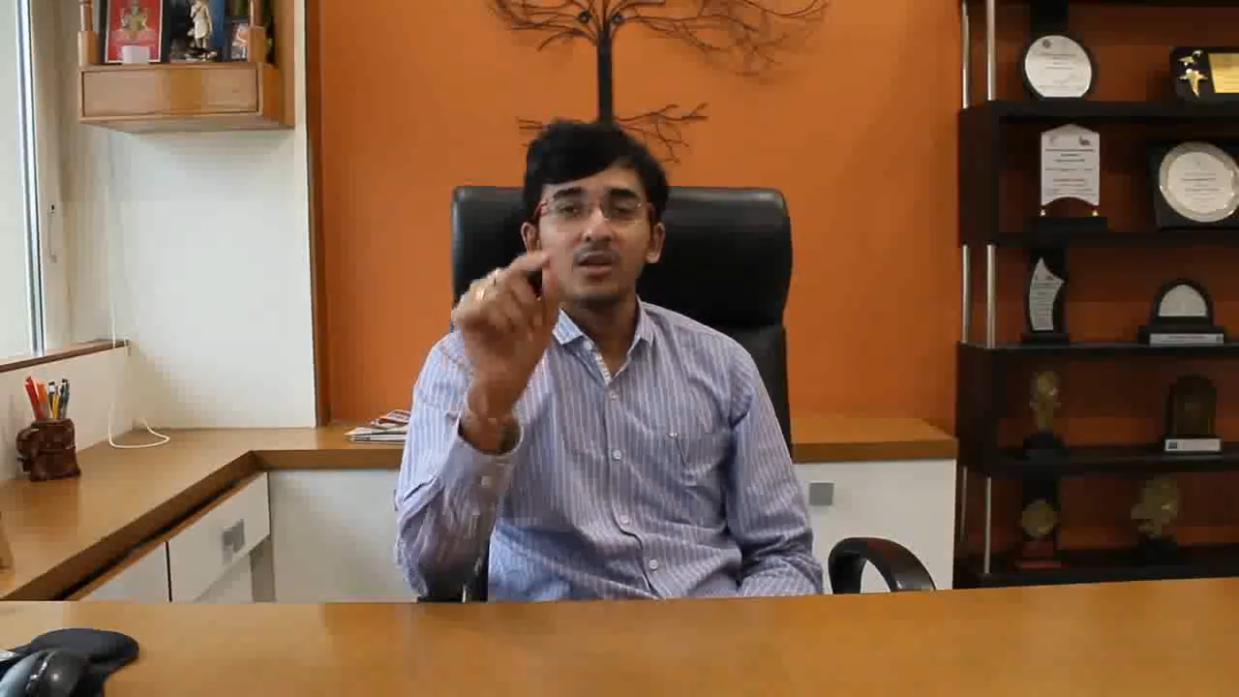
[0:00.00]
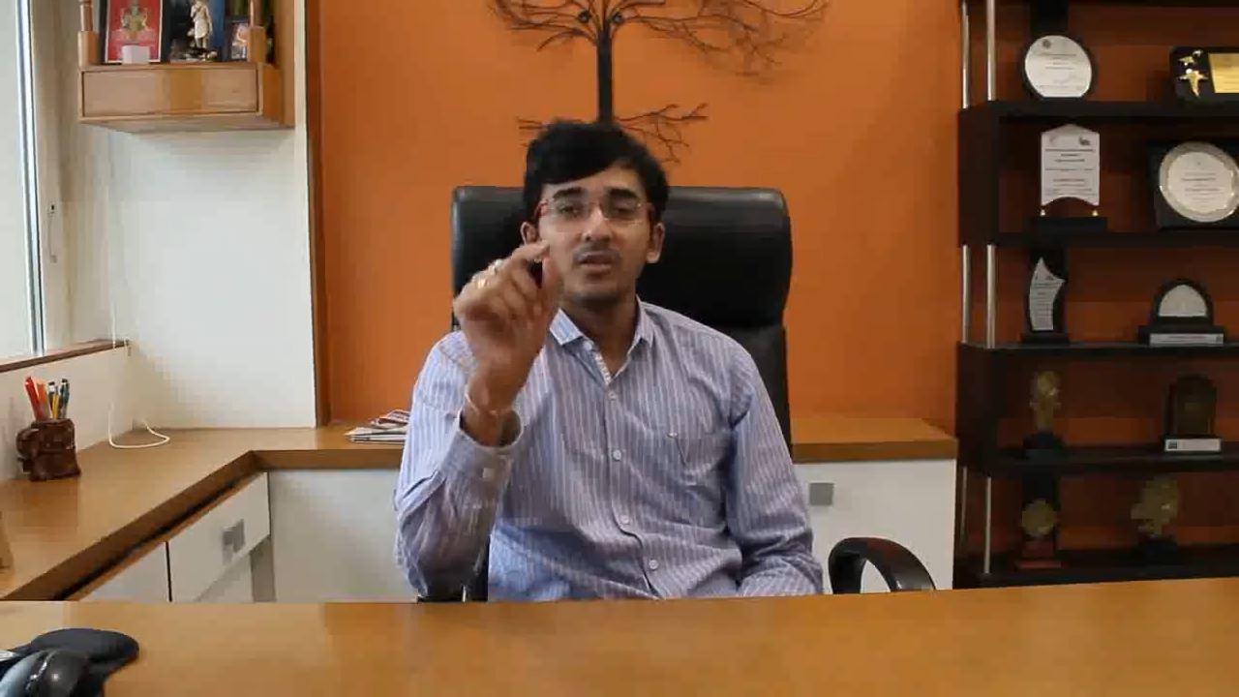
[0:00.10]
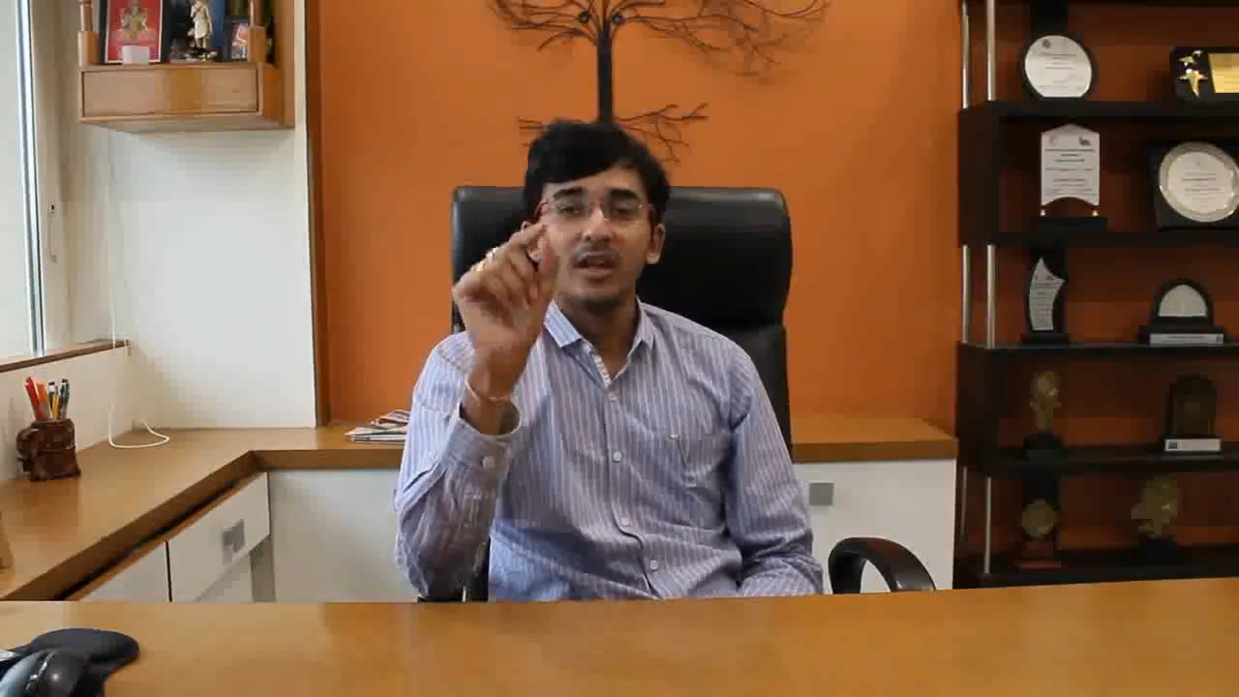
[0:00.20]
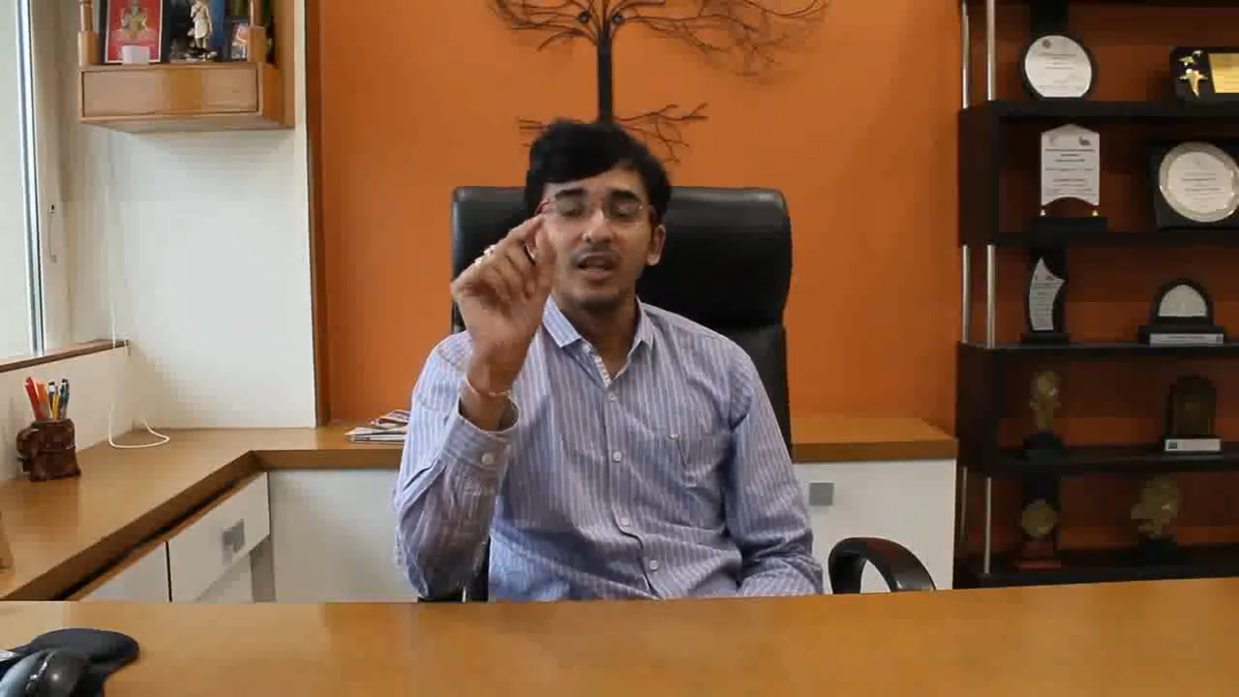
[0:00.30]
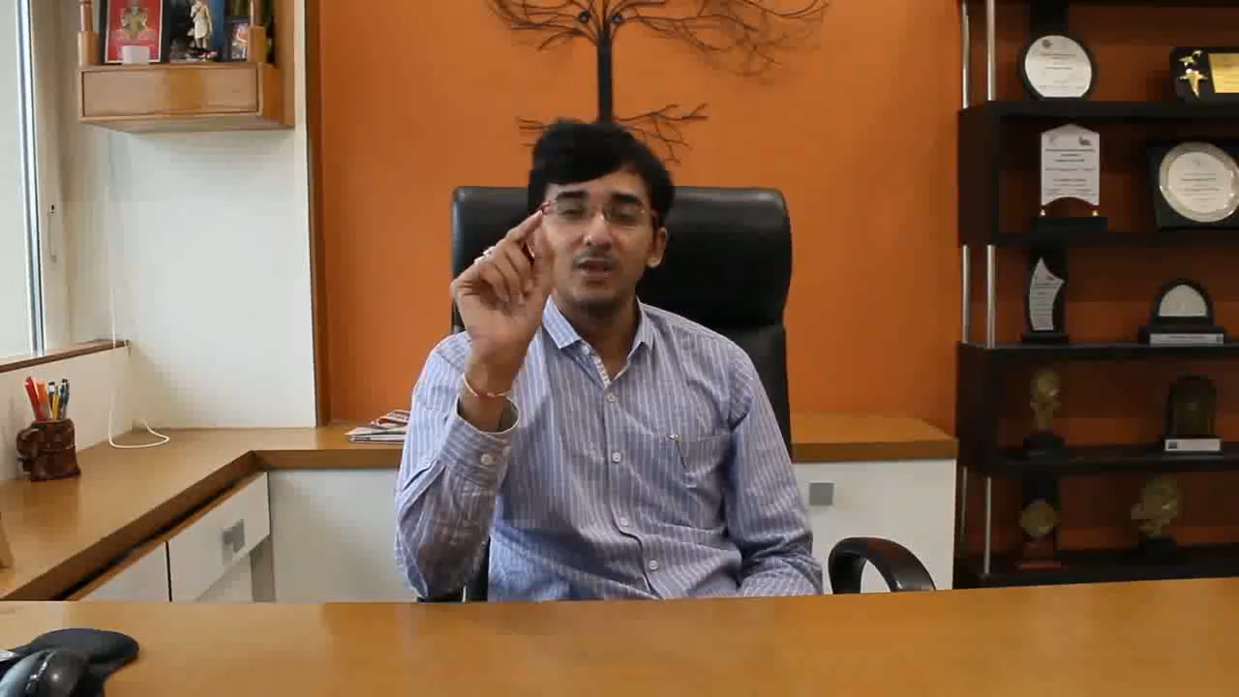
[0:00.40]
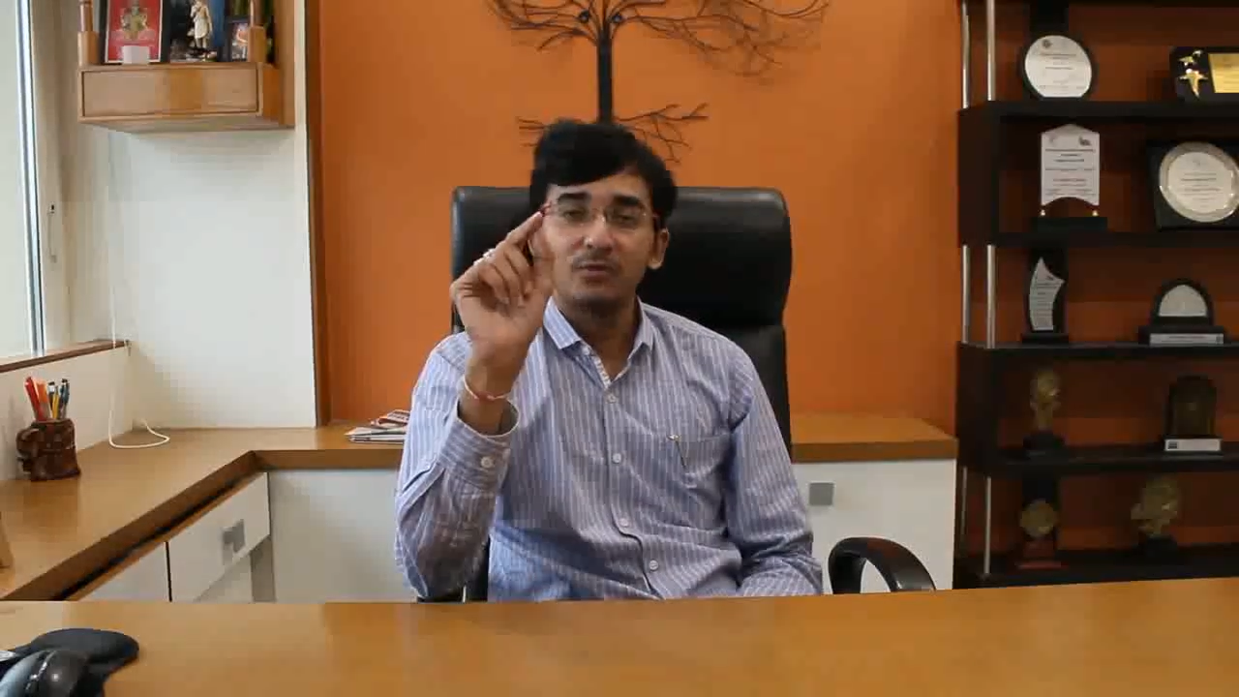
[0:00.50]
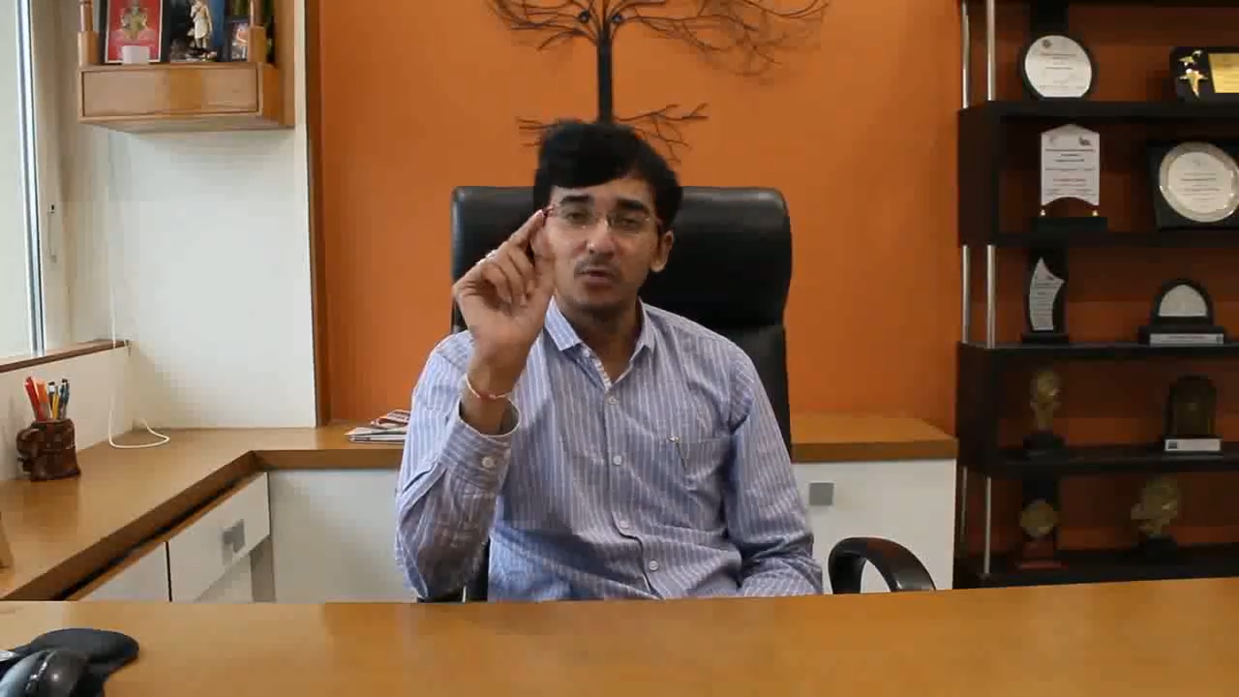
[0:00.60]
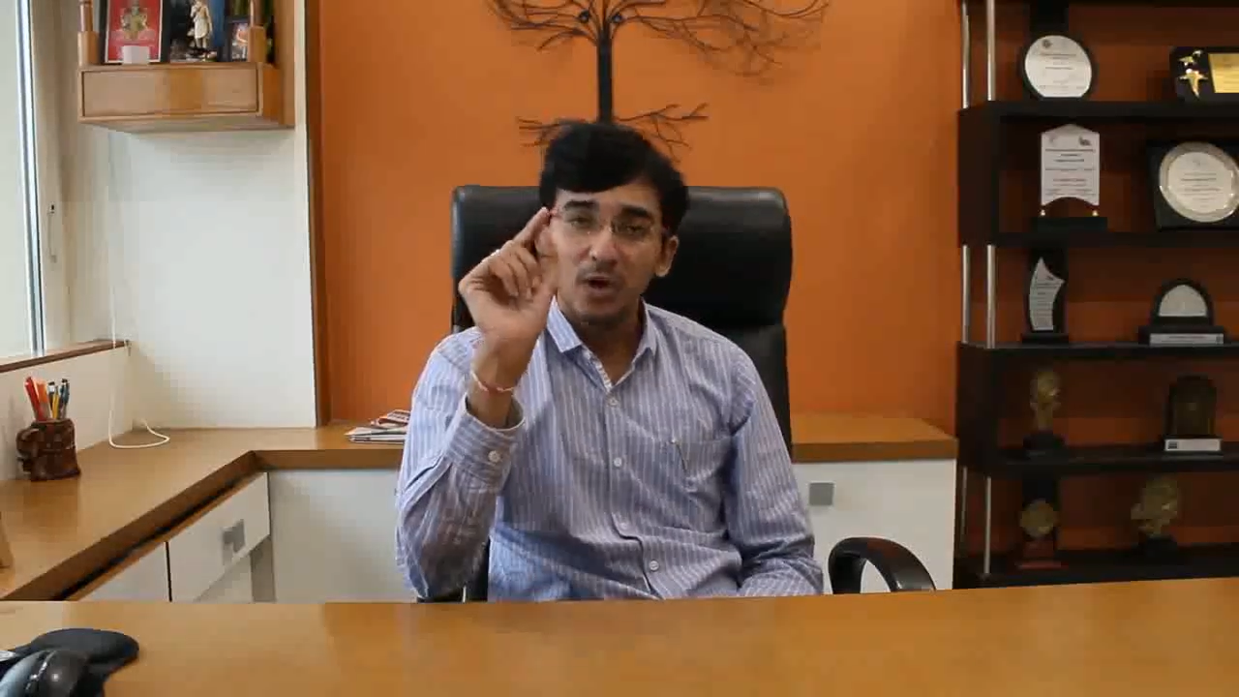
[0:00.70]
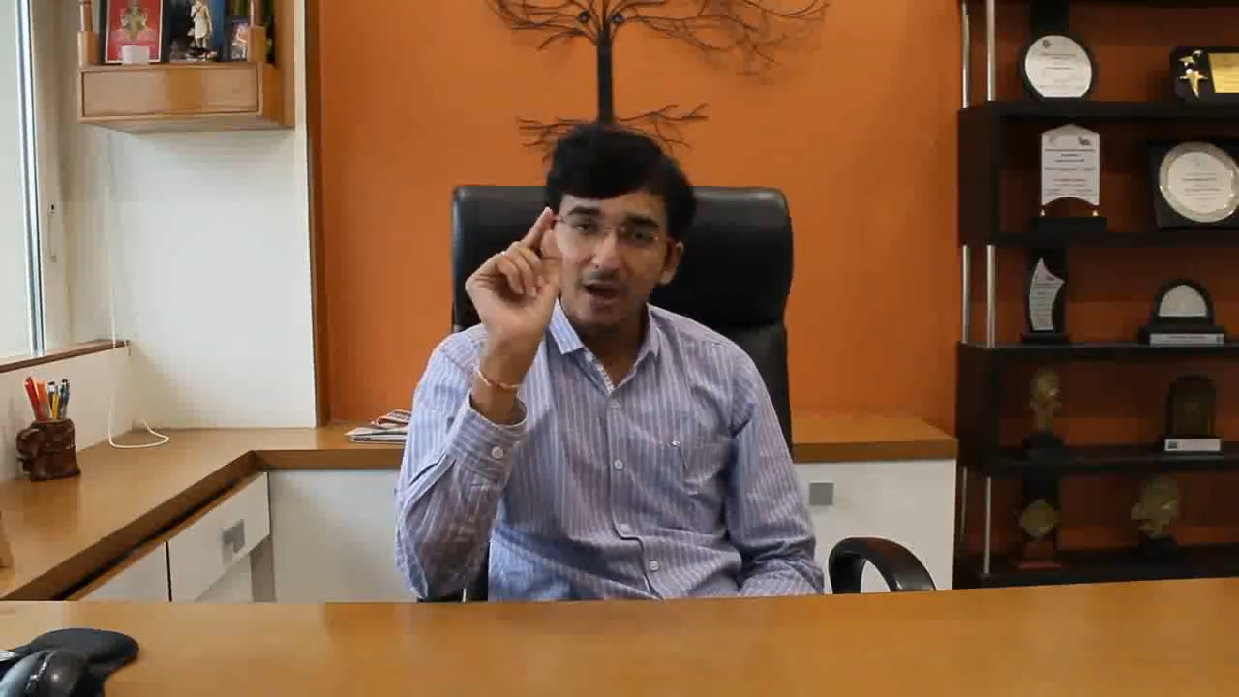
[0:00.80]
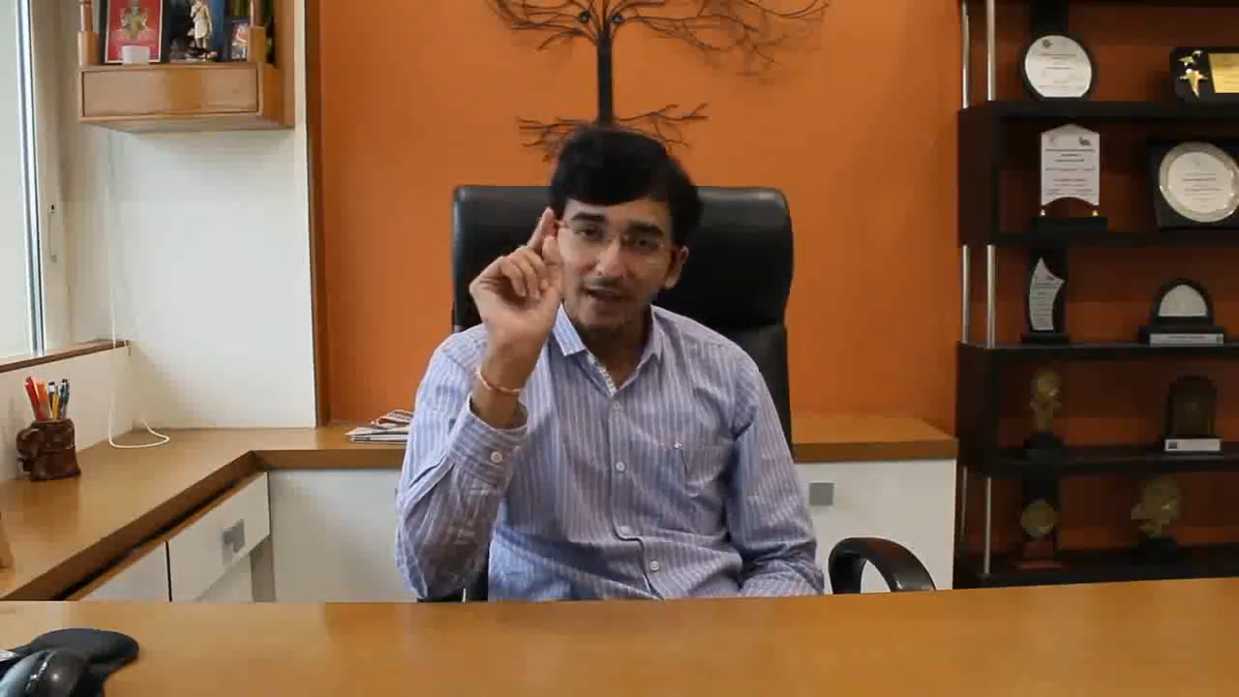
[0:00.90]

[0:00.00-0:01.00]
that if you have